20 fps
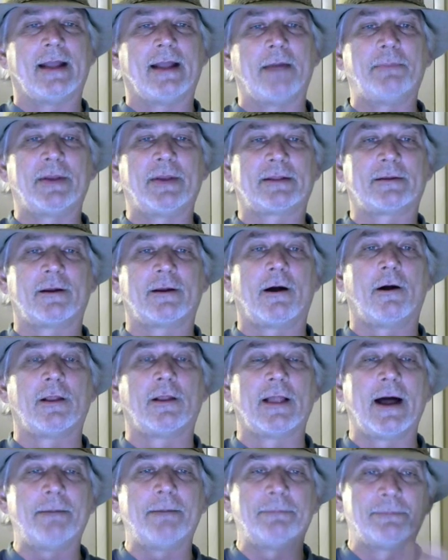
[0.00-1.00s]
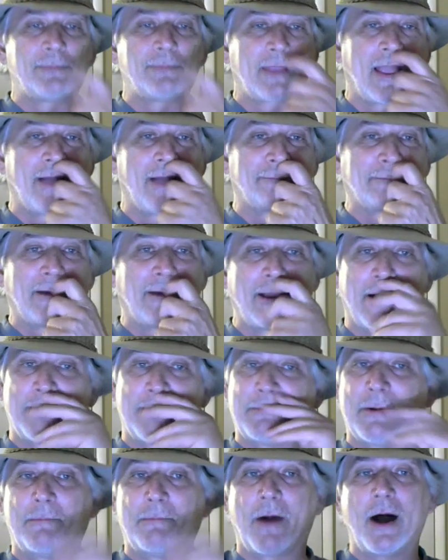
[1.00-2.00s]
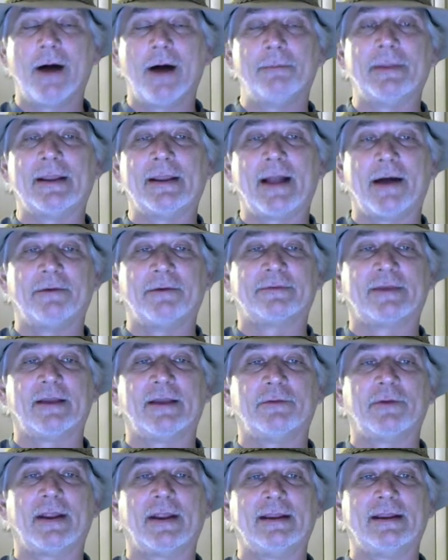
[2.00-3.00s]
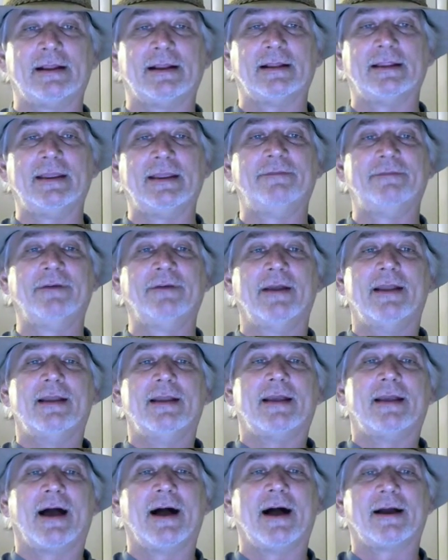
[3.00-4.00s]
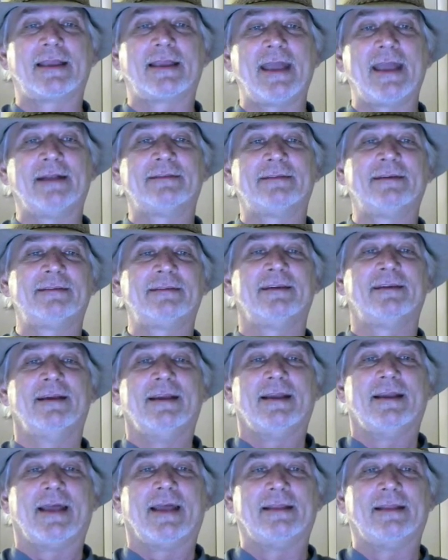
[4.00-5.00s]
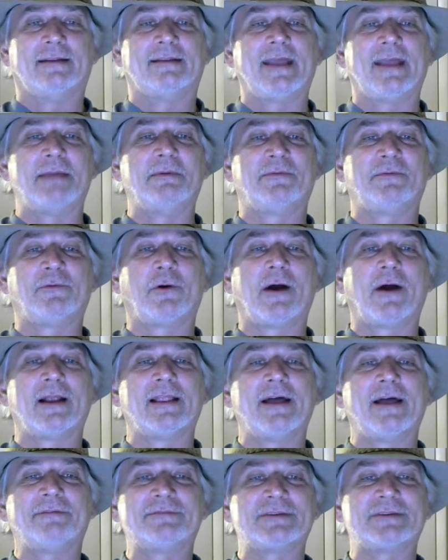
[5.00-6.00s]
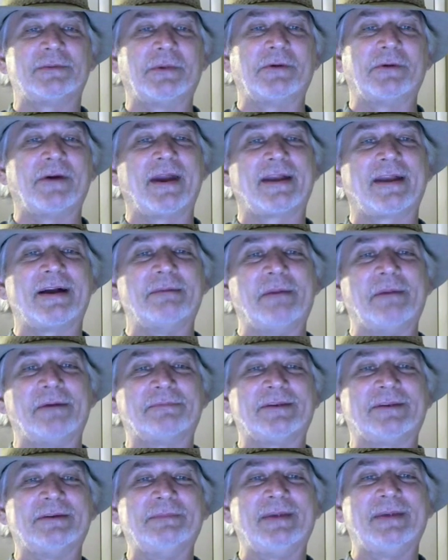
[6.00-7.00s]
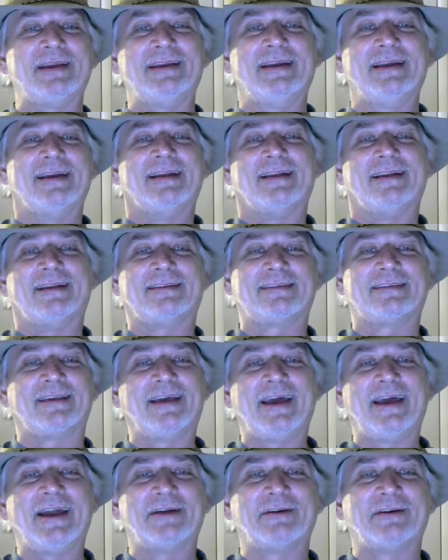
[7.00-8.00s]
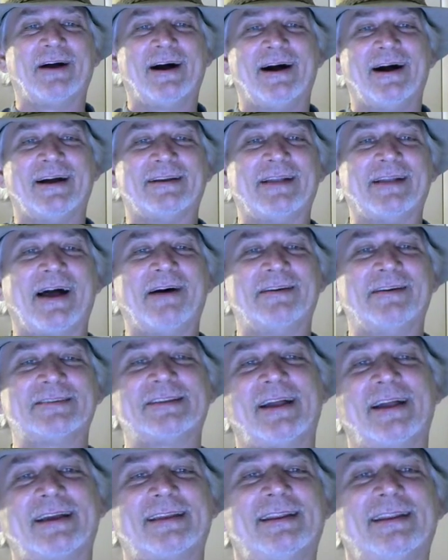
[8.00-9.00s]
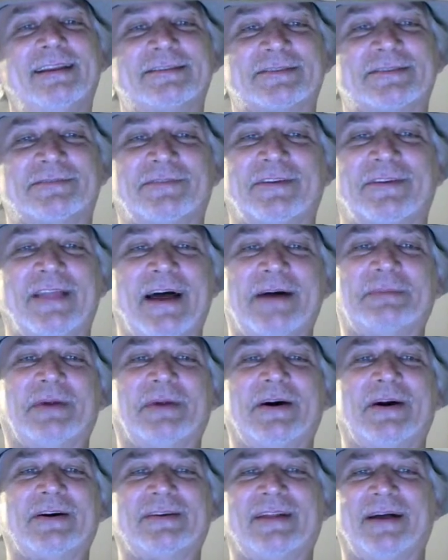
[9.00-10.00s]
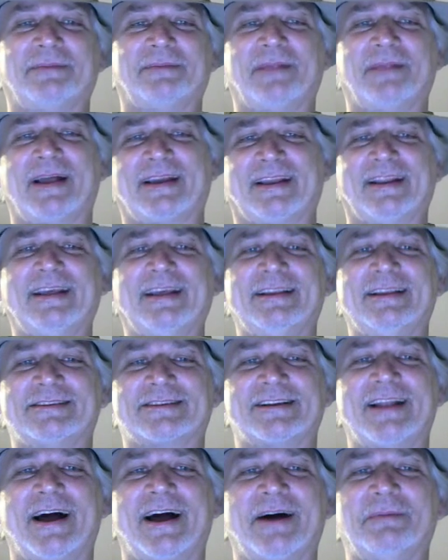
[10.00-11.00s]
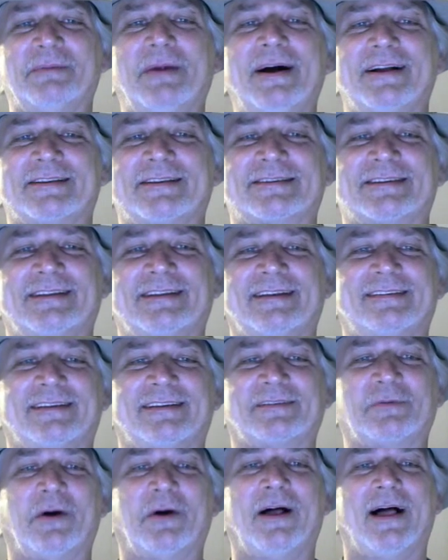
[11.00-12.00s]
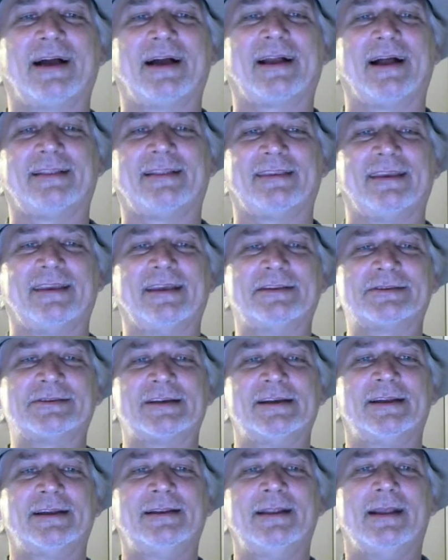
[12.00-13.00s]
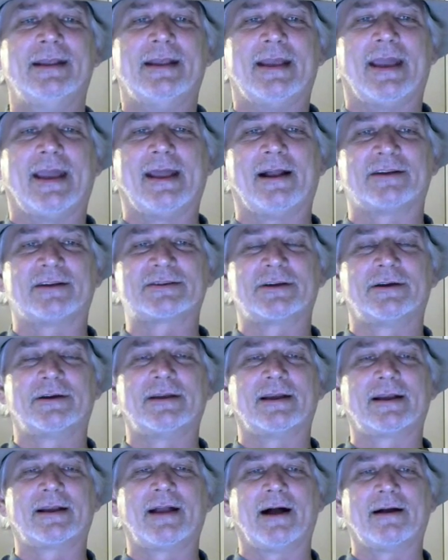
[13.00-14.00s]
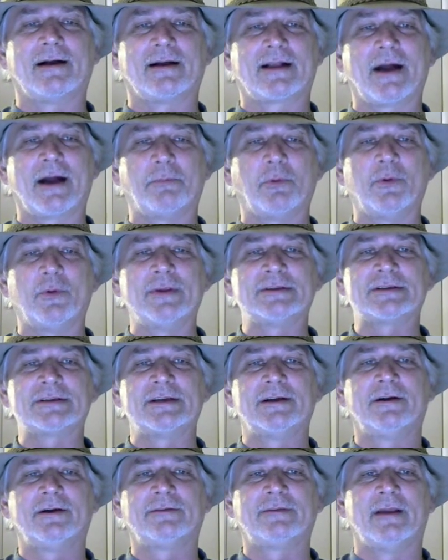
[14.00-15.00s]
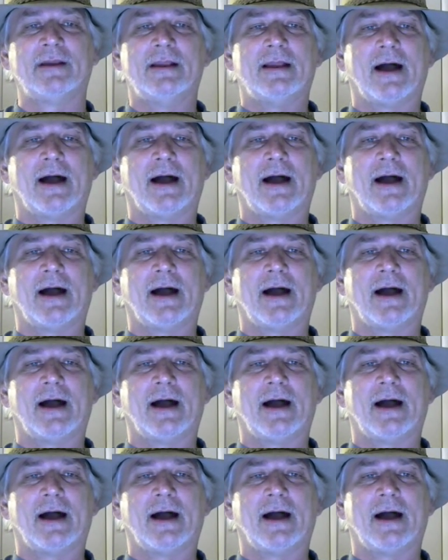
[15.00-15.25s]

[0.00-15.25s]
I picked it all up after I helped my mom, and I was getting ready to leave Kansas. And the day before I left, Jimmy Ray come up to me and said, "Hey Rod, how would you like an engine for that boat?" And I'm like, "An engine? How much?" And he says, "Well, I got the engine, and I'll show you a couple windshields.